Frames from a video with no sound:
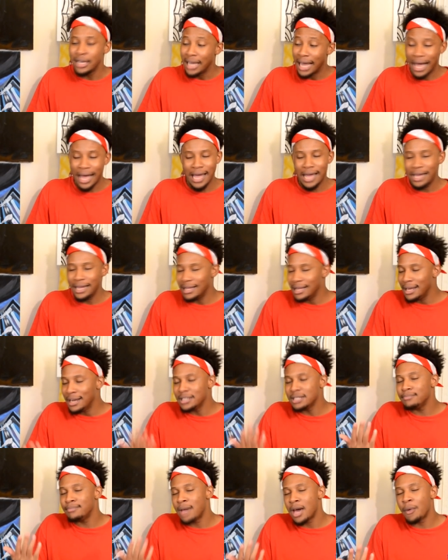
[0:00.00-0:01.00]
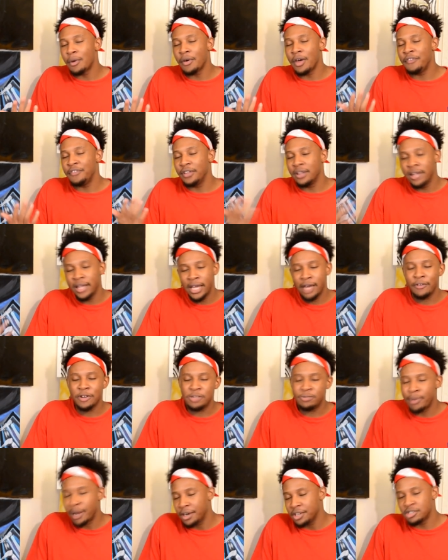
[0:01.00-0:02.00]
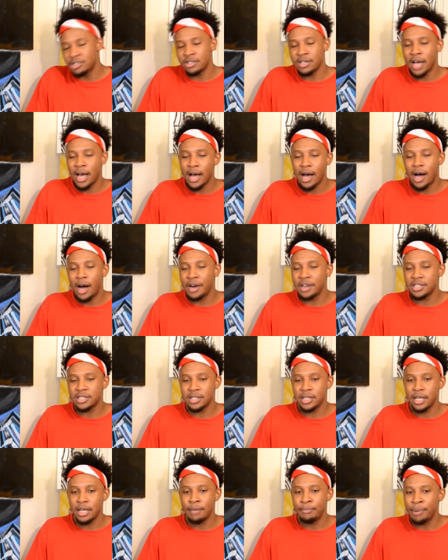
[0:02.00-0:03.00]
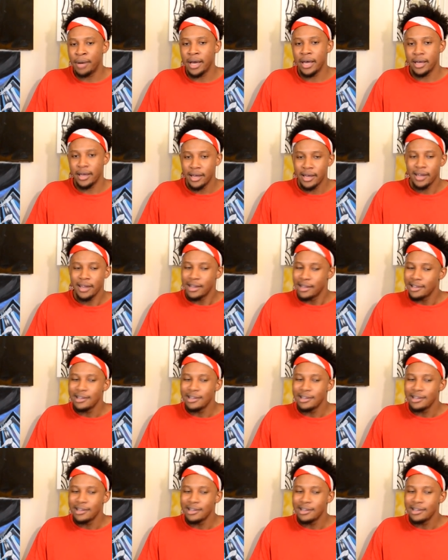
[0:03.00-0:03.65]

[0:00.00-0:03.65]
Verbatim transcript: Uh, it doesn't matter if the league respects us or not, honestly, but